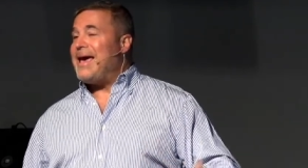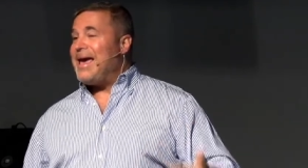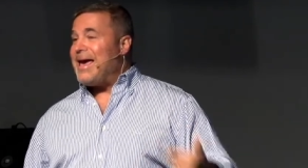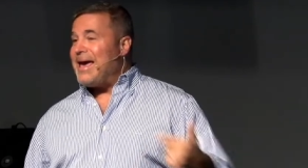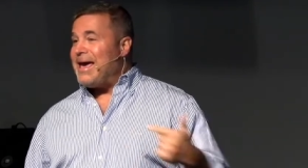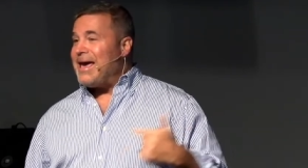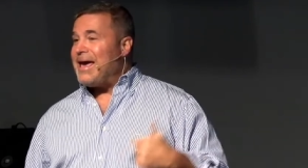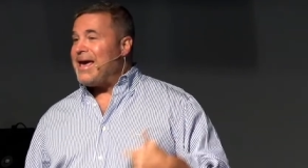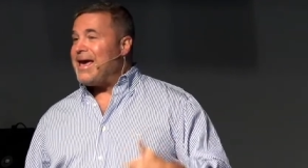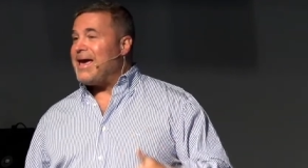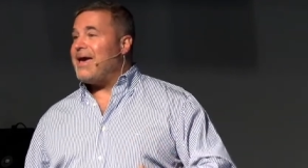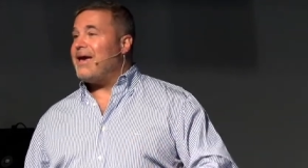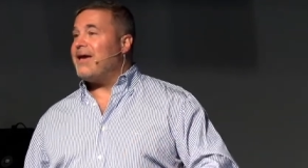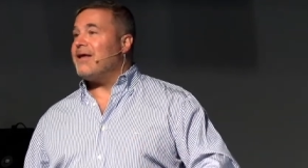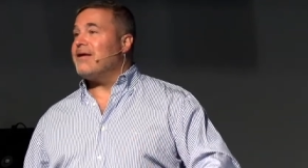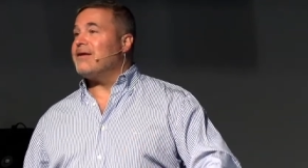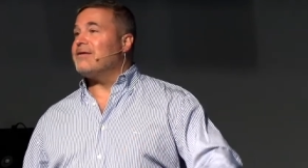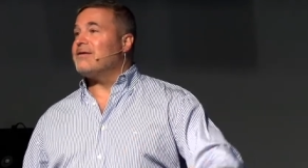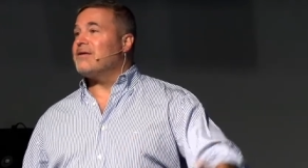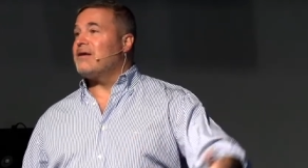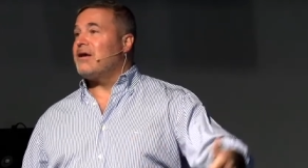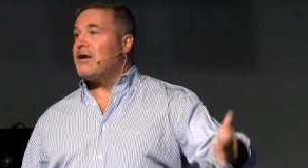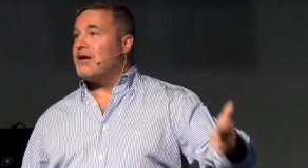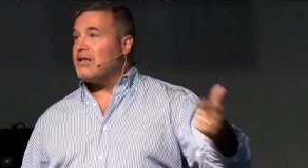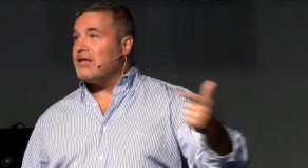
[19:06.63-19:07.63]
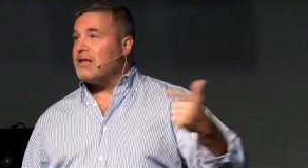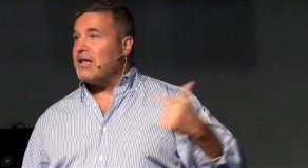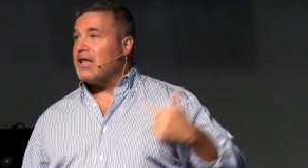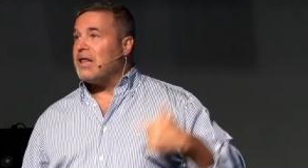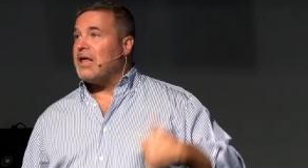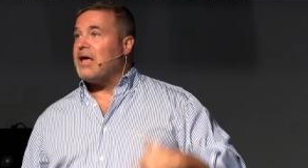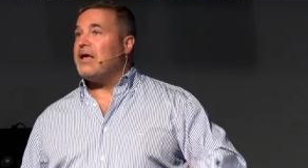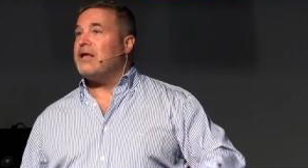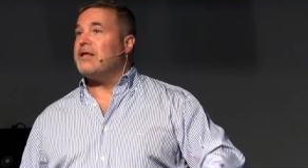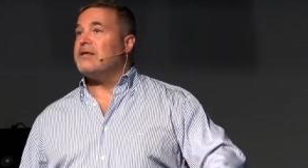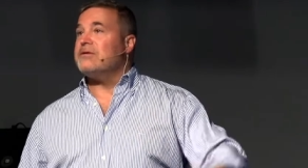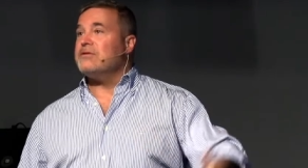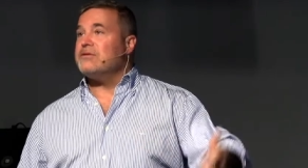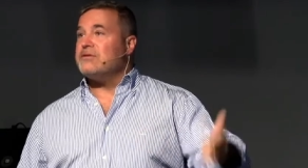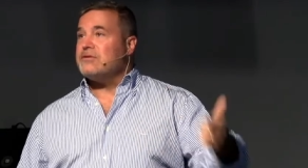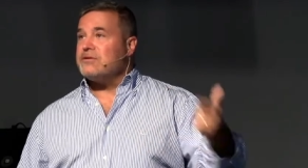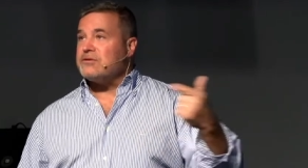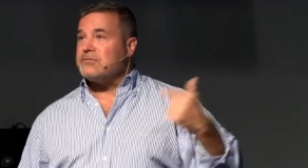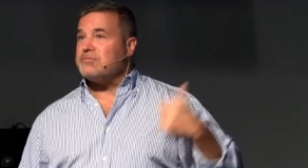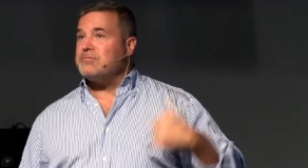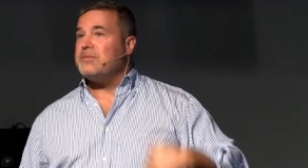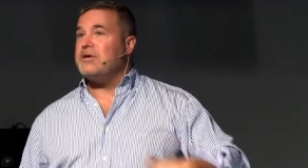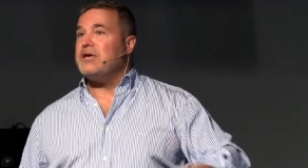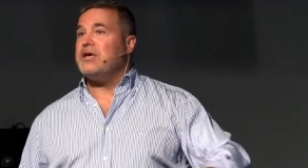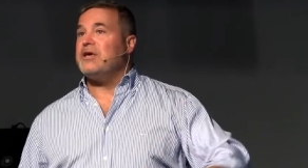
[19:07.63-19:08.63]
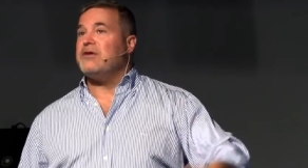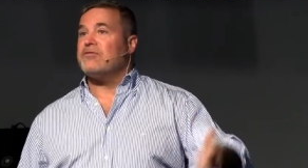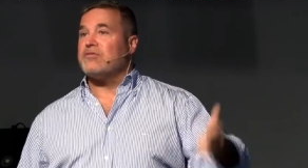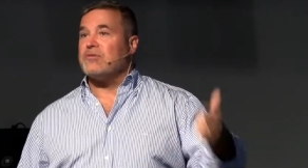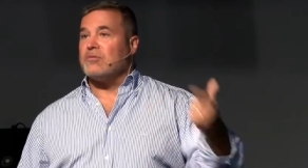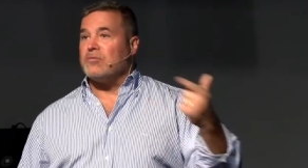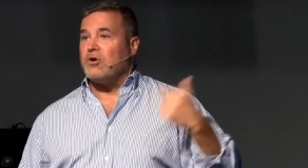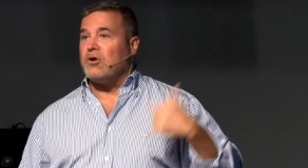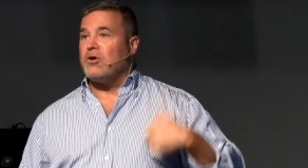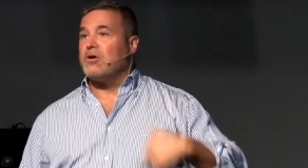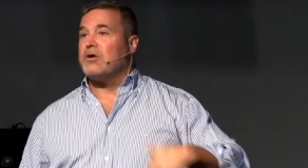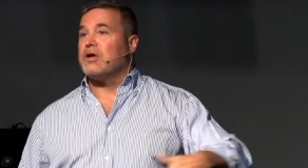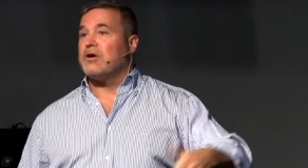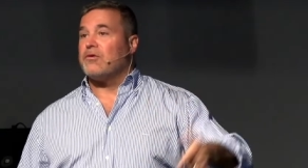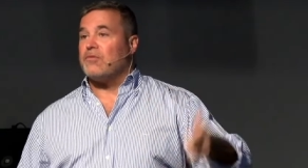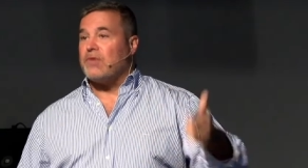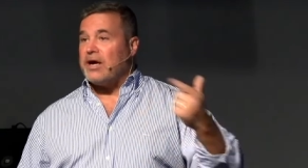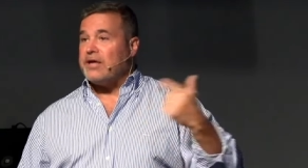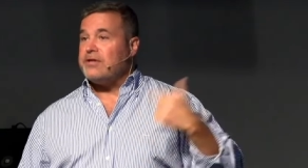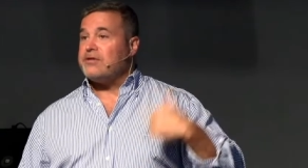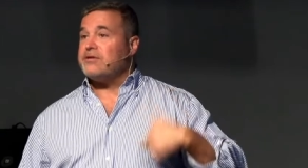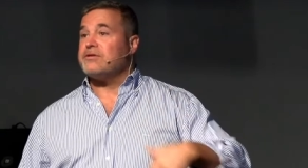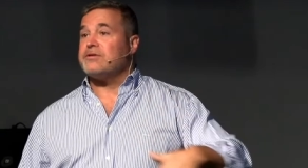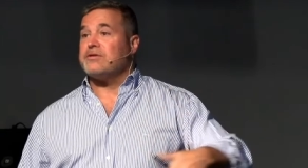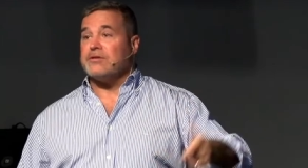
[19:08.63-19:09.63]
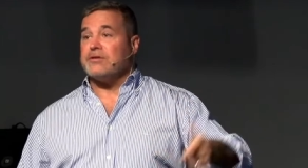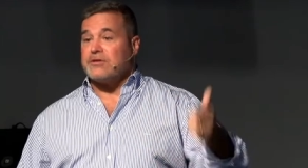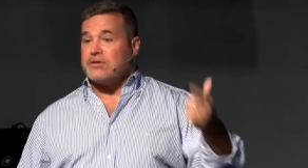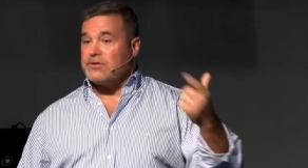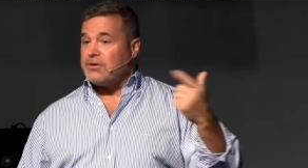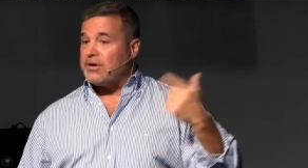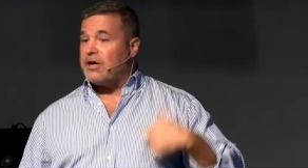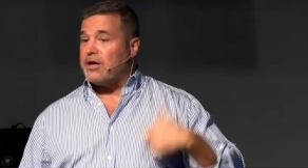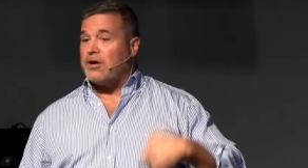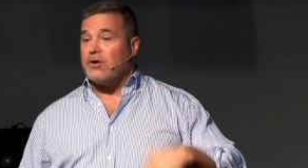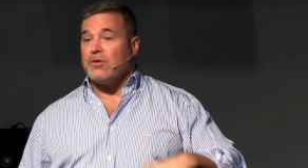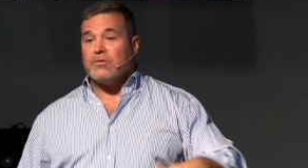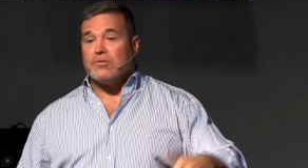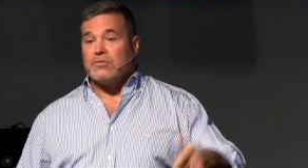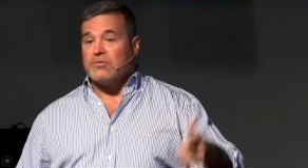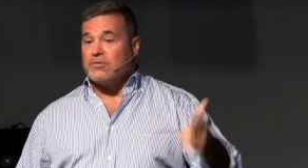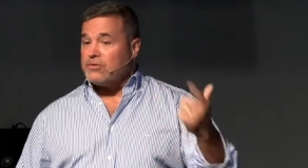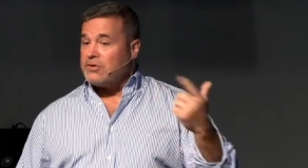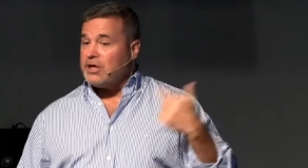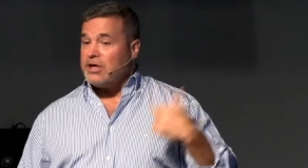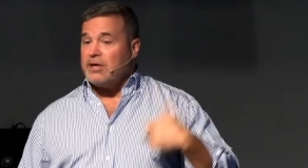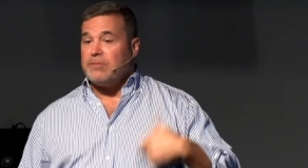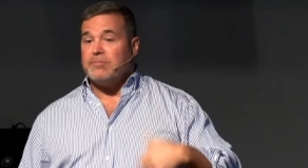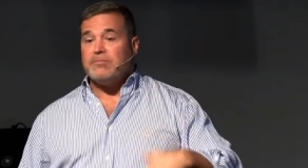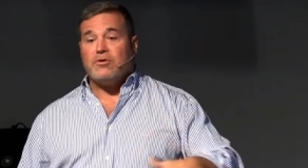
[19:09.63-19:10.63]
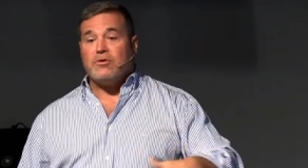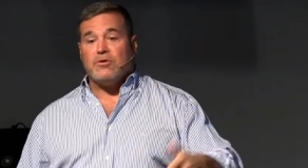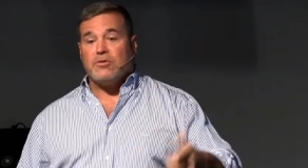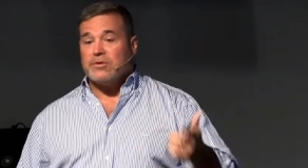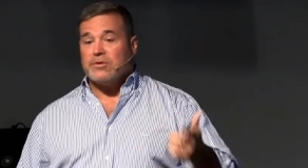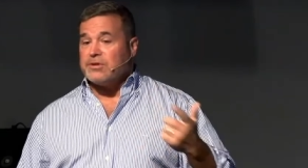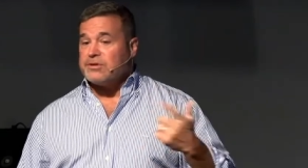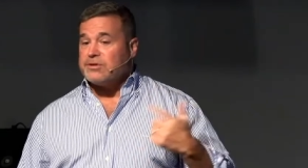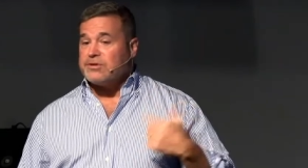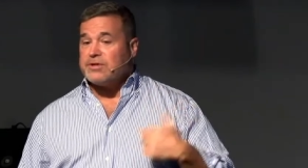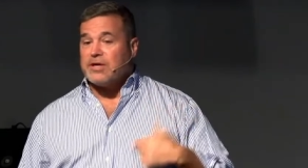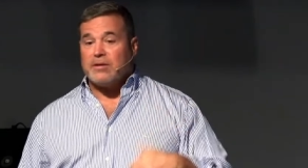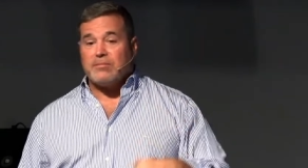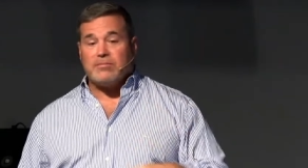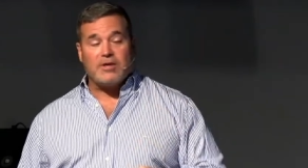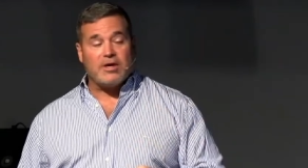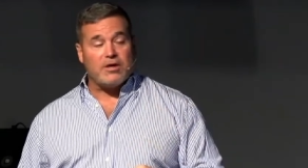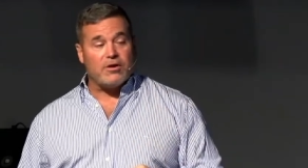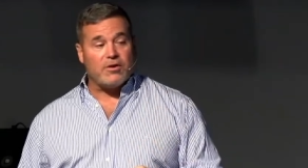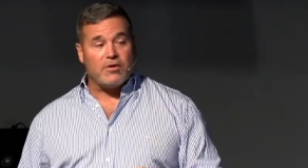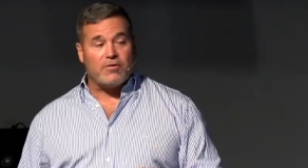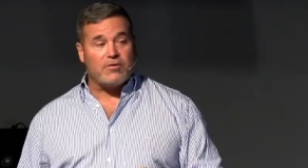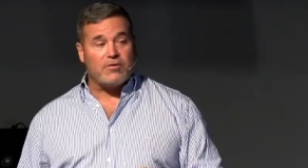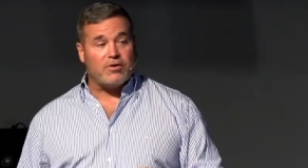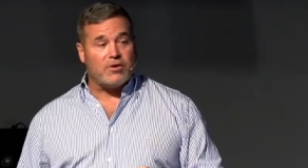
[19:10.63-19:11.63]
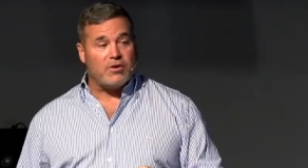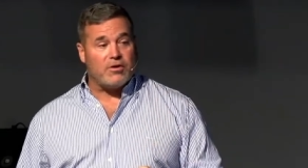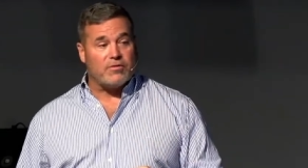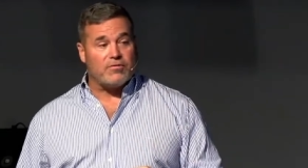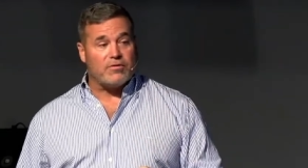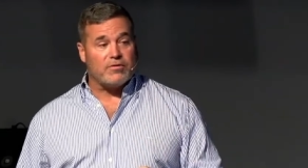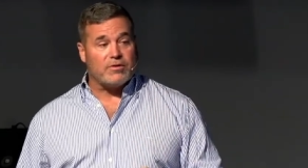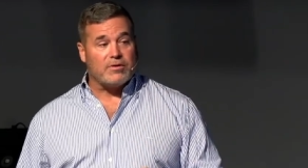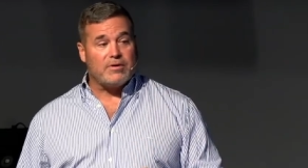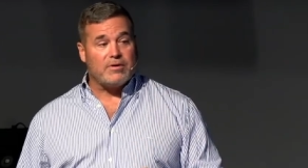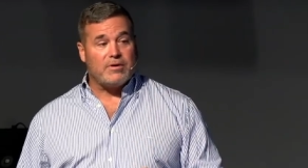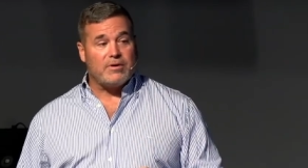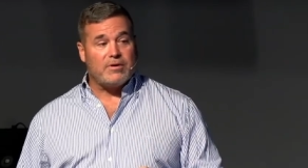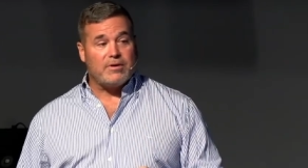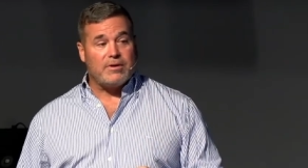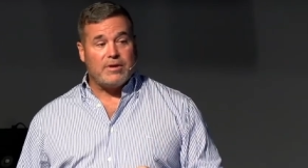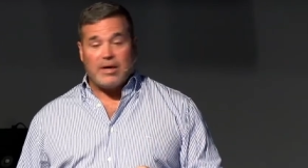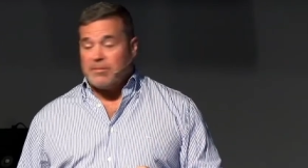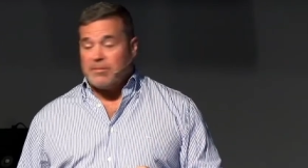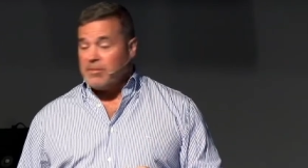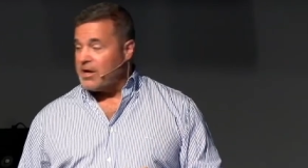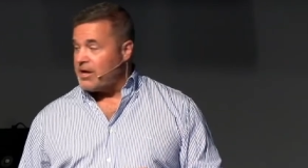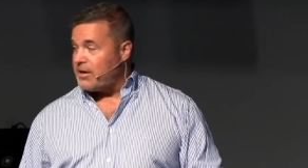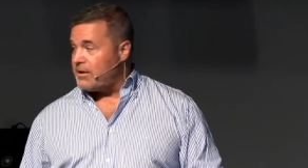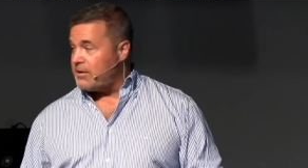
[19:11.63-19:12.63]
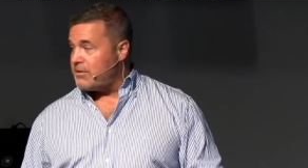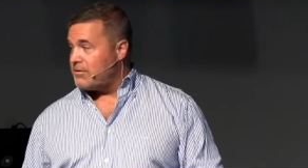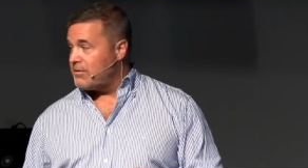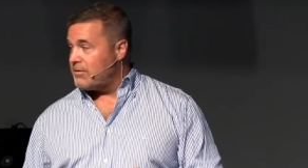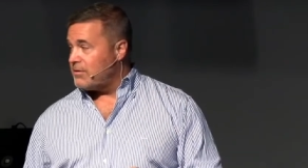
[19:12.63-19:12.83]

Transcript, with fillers: and cleanse me from all unrighteousness so I don't keep doing the same thing over and over. Amen? Amen?